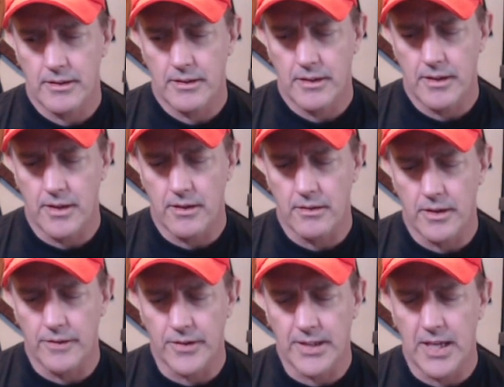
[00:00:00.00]
you know,
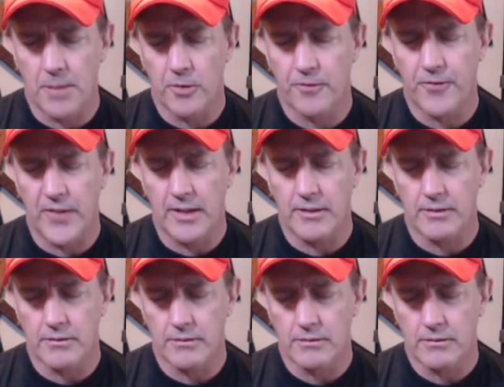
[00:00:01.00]
if you keep your feet
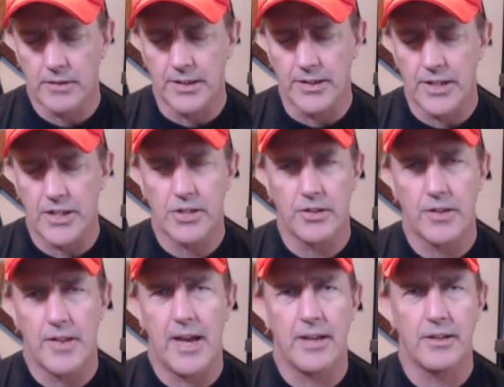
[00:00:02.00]
conditioned to
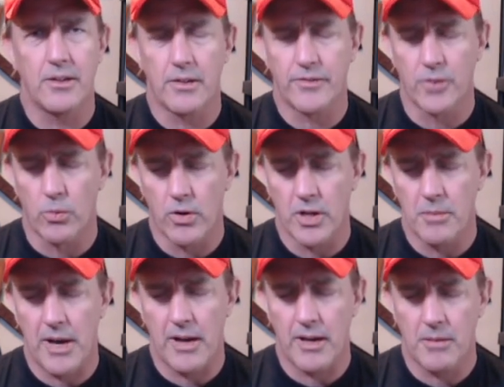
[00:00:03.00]
that, you don't have to worry
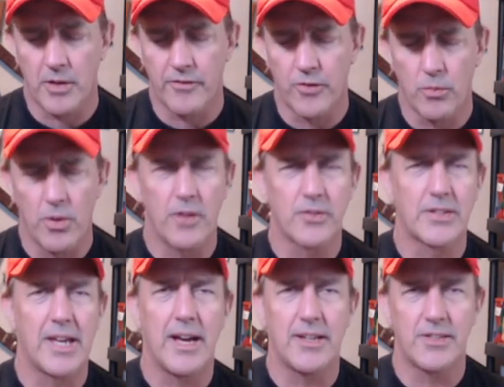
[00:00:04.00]
about it. But if you're one of those
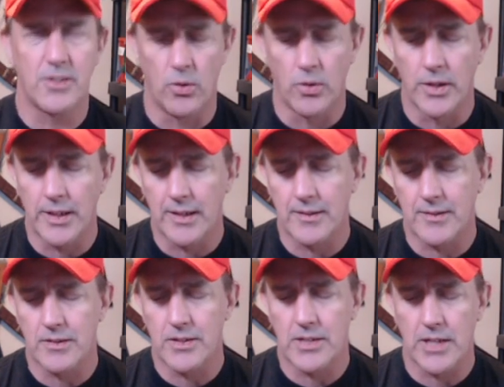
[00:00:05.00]
guys who only gets
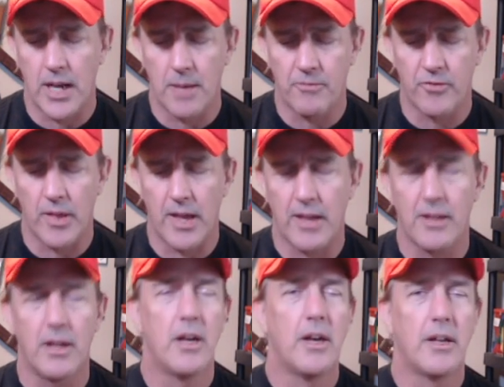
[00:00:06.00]
in shape for that
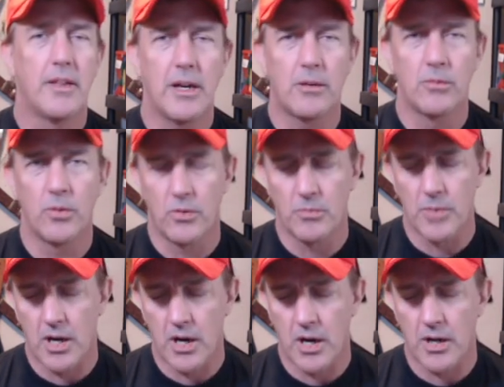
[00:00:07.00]
road
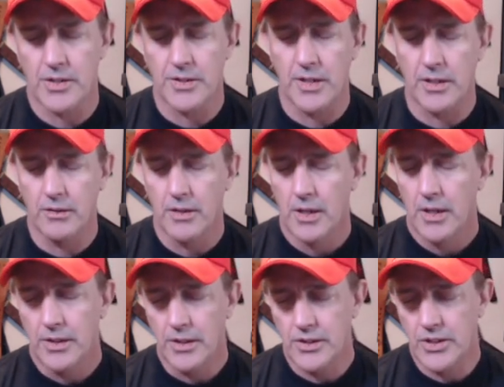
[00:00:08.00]
march, then
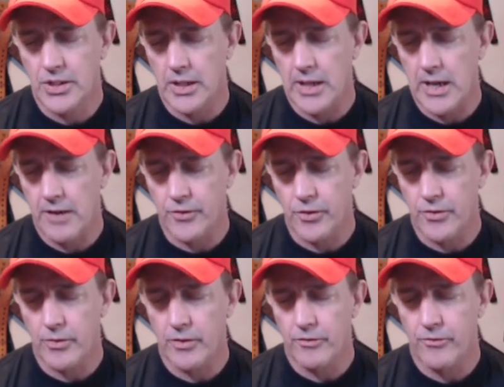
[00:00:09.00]
you chill out for
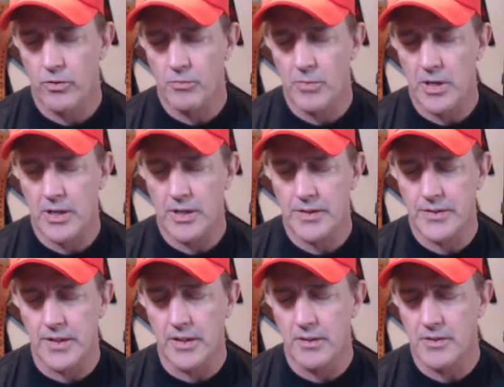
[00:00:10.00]
3 or 4
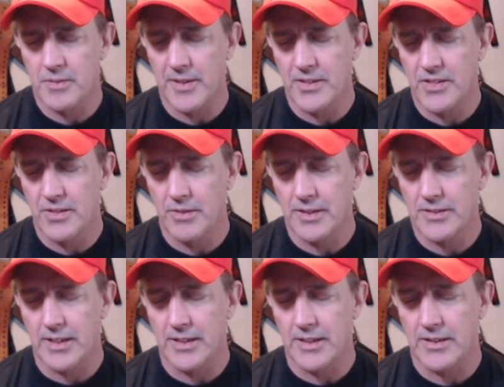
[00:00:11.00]
months, and then you spend 2 weeks
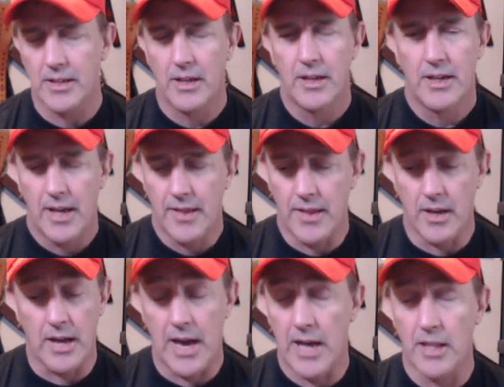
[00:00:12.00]
getting in, and
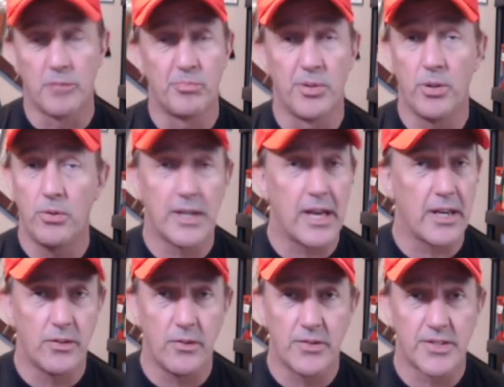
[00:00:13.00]
then out of the blue you got to
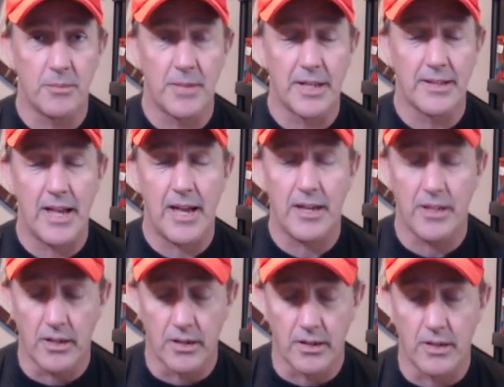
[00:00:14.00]
do something like that,
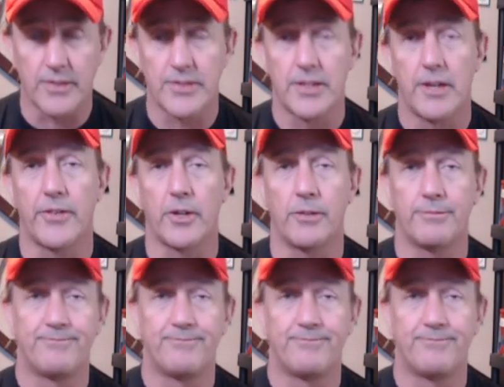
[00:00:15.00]
you're going to suffer.